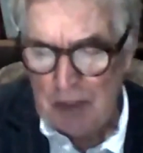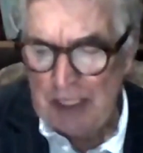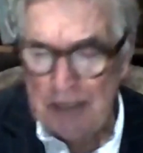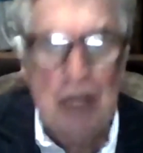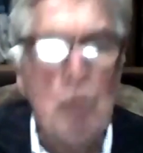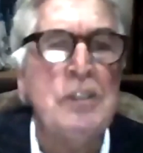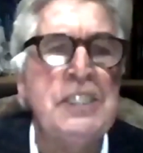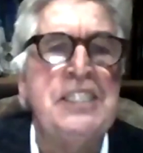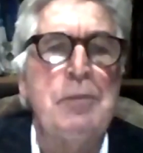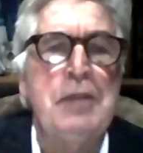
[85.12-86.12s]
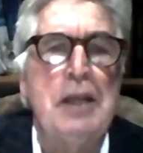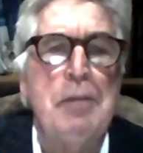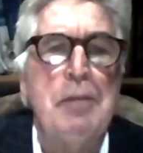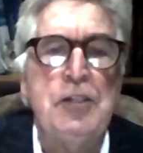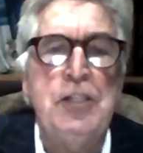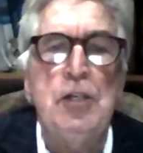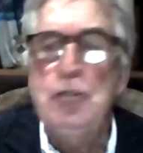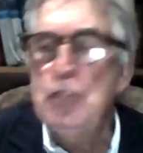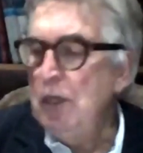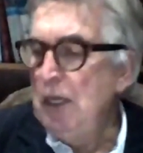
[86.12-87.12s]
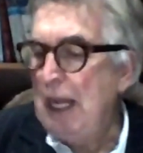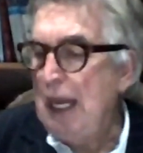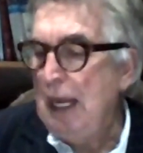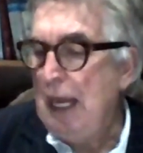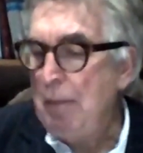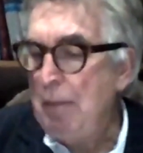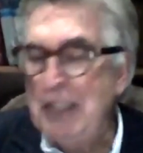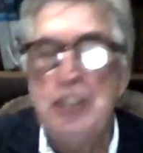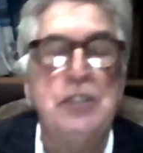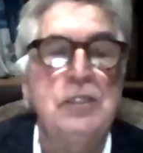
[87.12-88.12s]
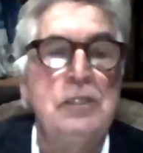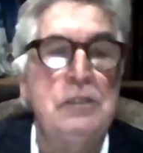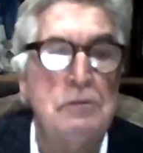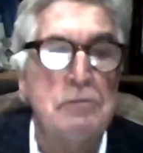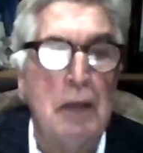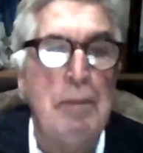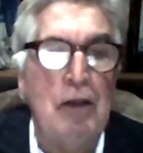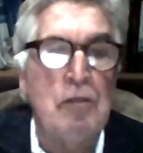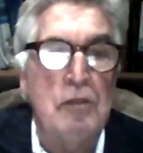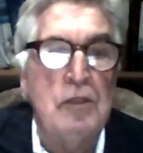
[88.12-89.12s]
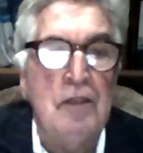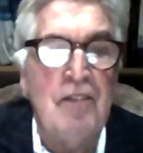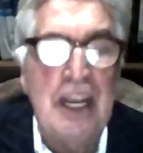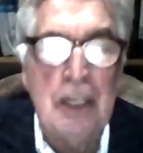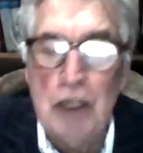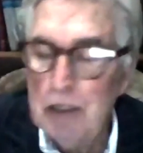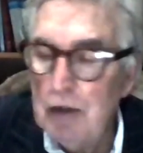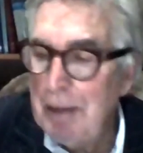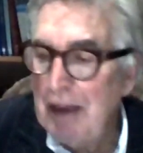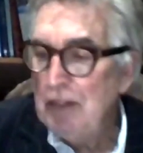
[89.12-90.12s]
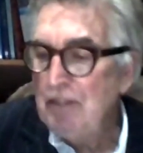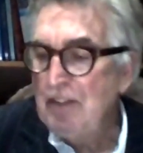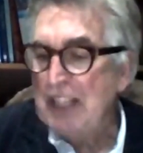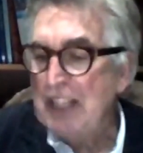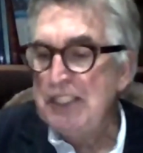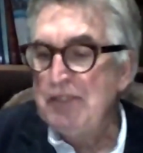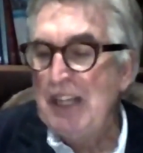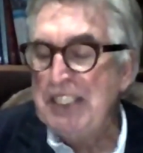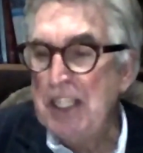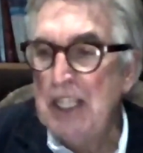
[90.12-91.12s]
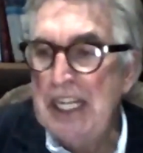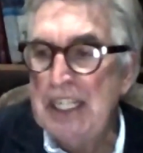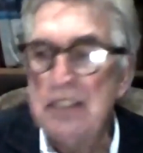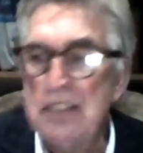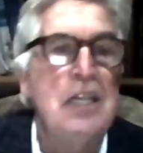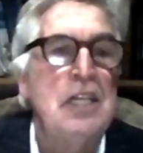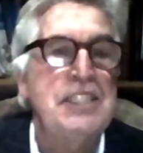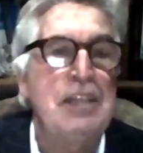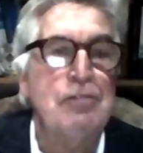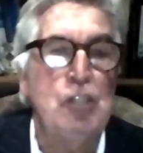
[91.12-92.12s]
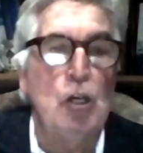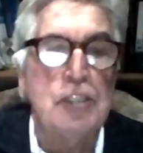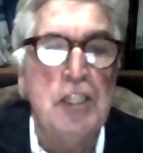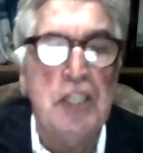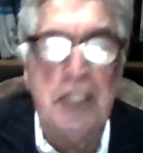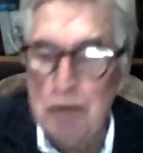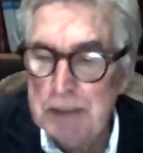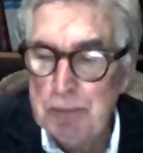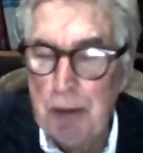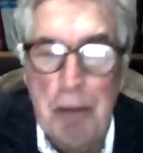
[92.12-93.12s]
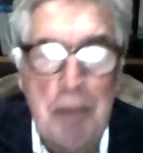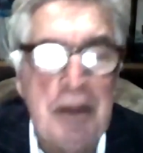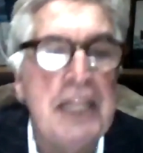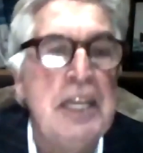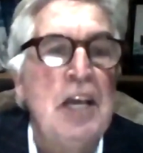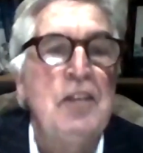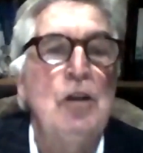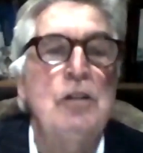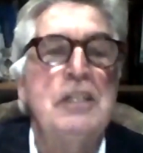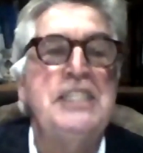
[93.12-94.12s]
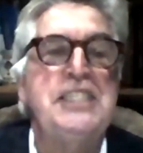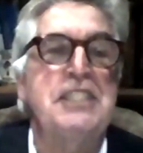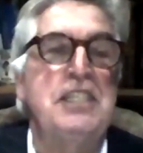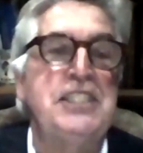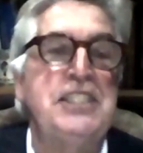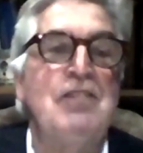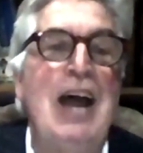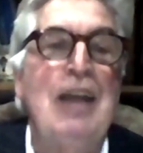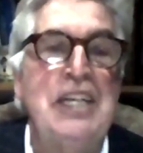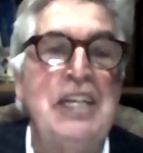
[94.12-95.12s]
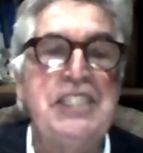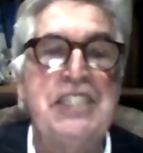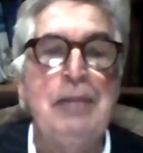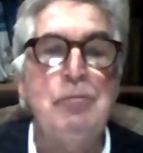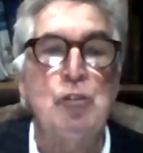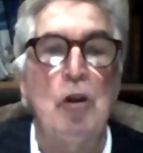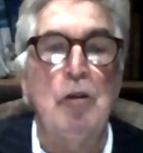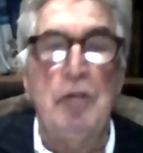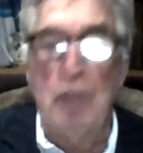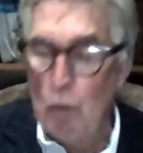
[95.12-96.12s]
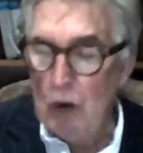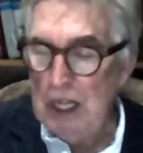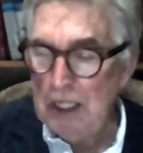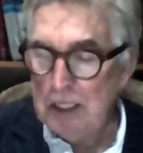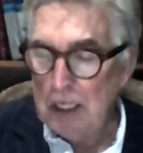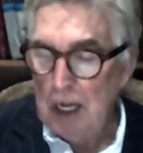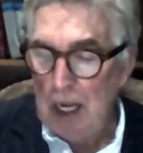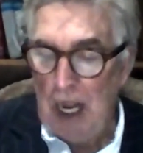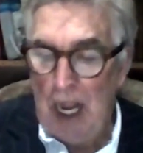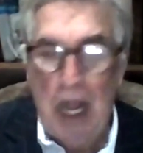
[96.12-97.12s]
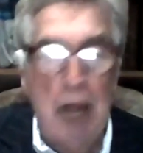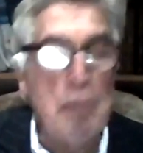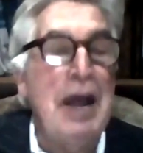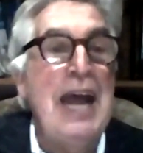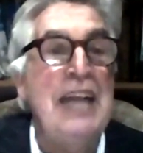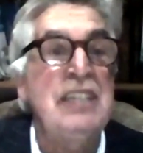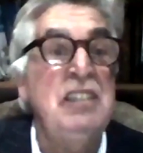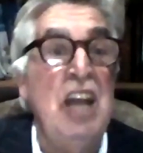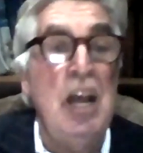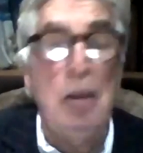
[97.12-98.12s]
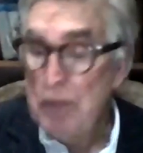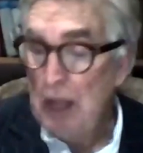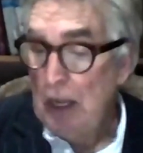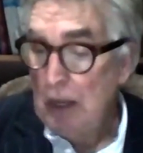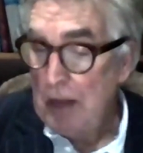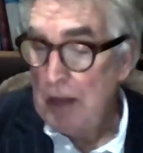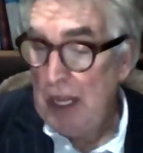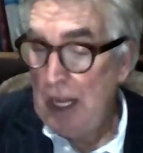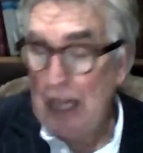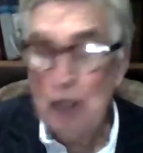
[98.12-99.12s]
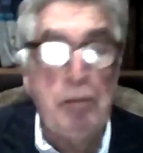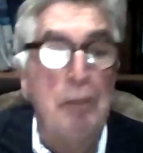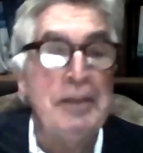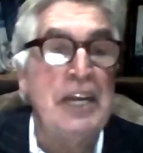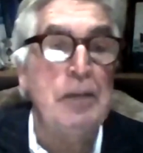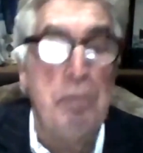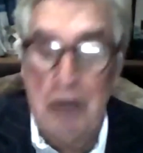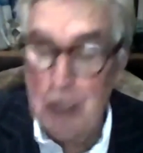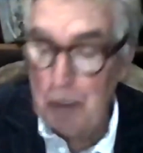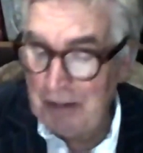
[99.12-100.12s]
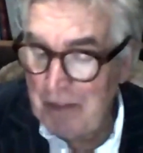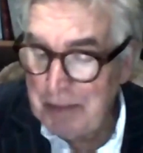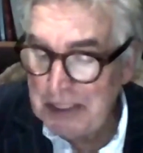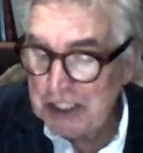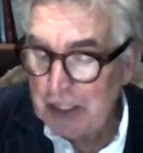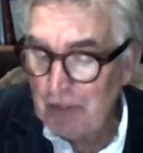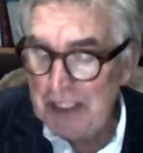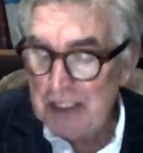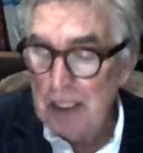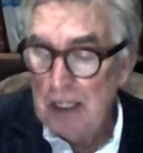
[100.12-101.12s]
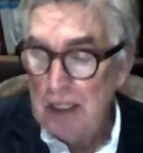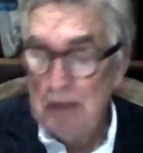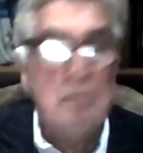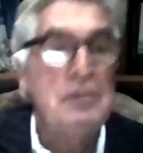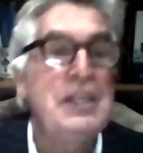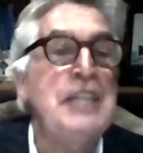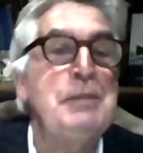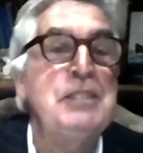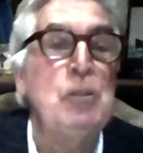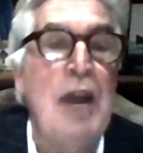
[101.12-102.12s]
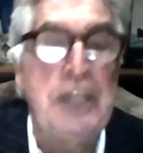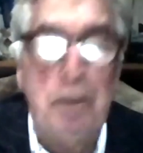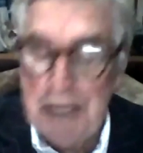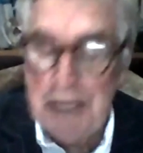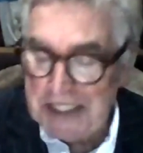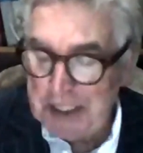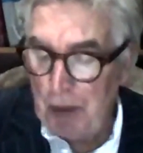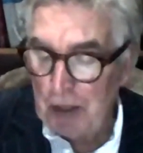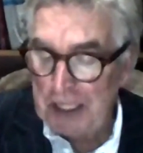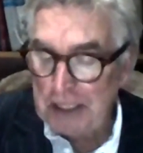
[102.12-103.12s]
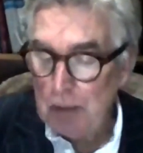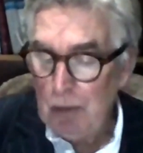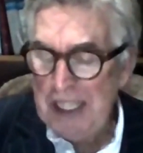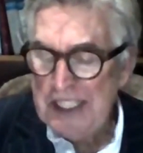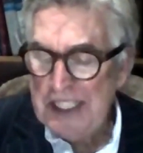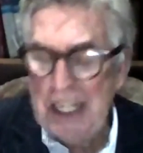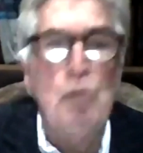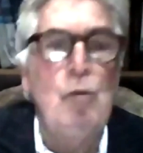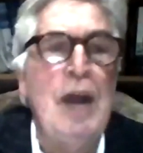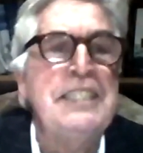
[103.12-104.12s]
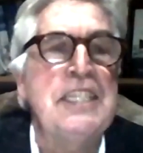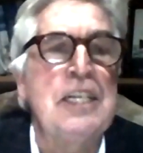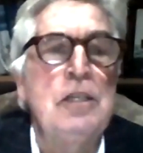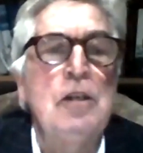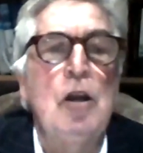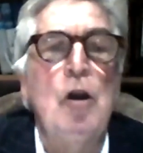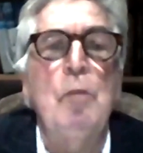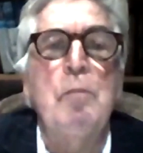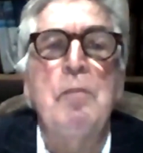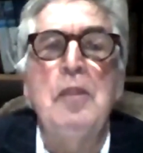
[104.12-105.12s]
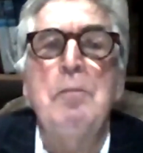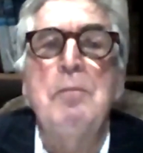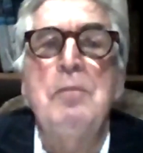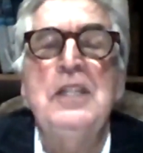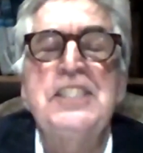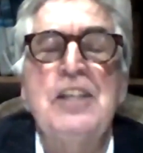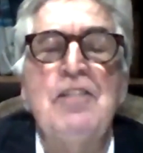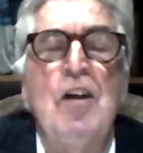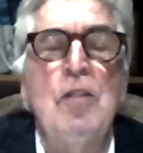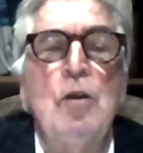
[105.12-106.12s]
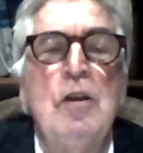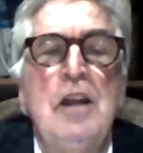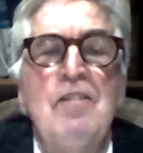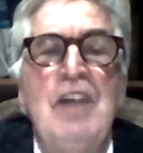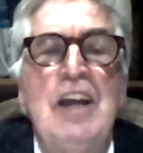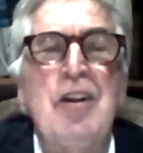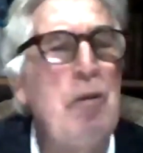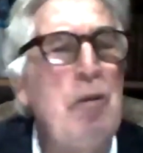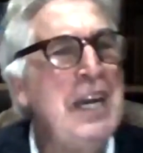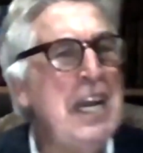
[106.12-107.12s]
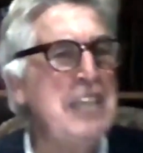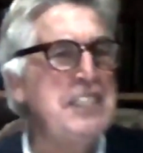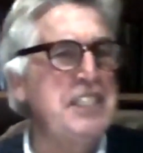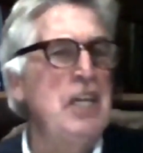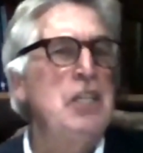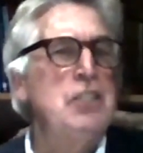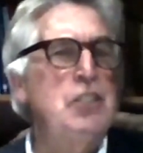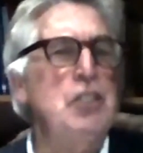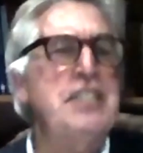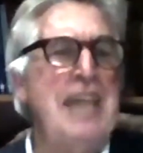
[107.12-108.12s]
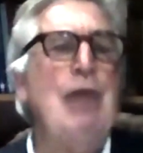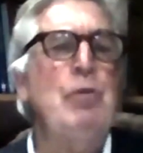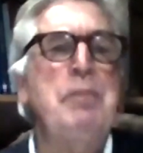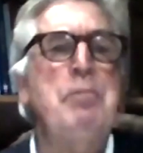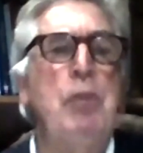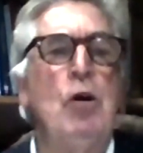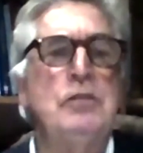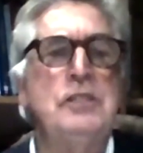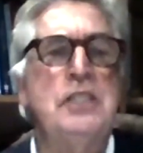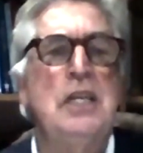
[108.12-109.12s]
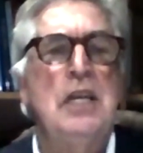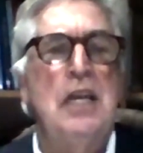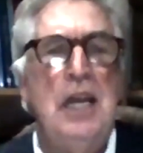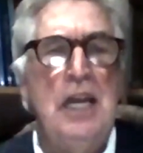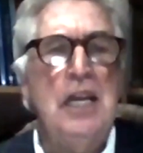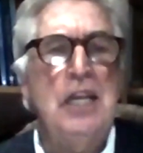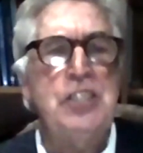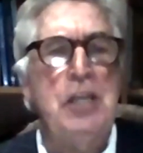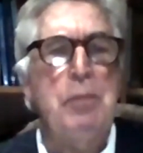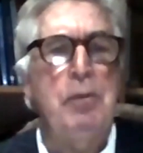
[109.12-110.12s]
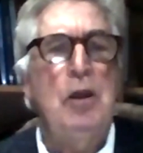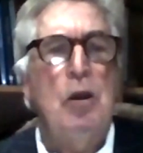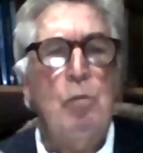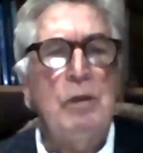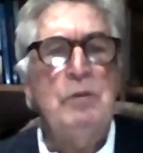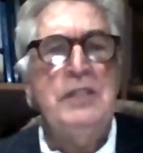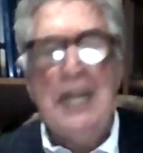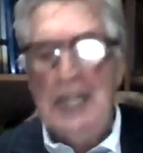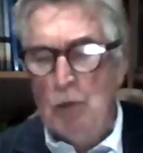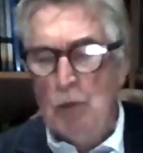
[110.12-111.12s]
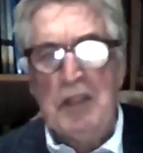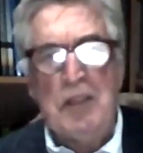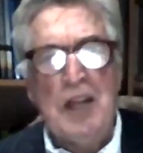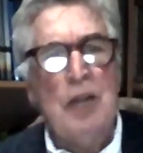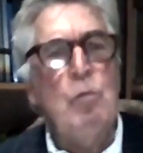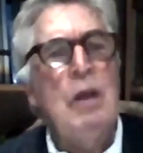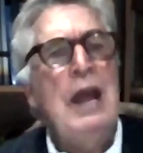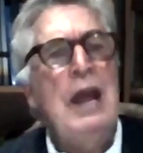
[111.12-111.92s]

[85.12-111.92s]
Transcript: they wanted something a bit unusual. I mentioned about the Viola, about the fact this vessel lay at South Georgia, that it was probably the oldest surviving steam trawler in the world, and I could probably get a couple of images of it. They asked me to write a piece upon it, and when I started writing up the stuff on the Viola, I realized just how important a ship we were dealing with, and